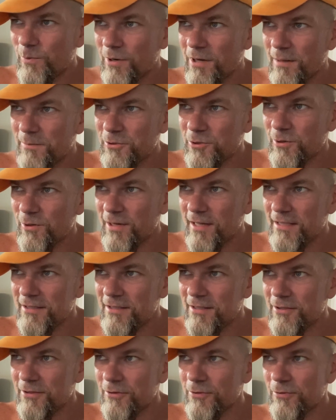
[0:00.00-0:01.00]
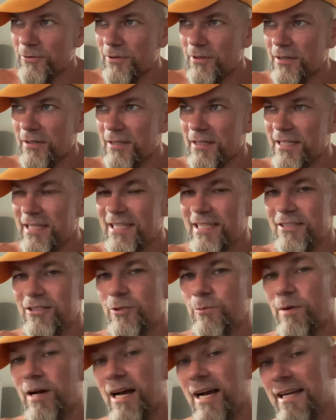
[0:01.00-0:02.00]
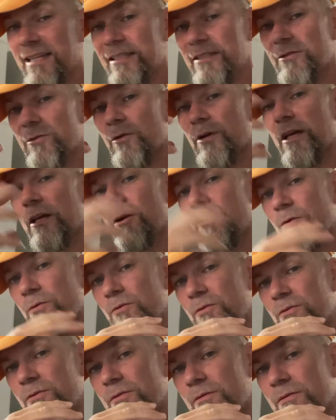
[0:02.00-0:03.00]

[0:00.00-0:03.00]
but I'm trying to get to my ideal health,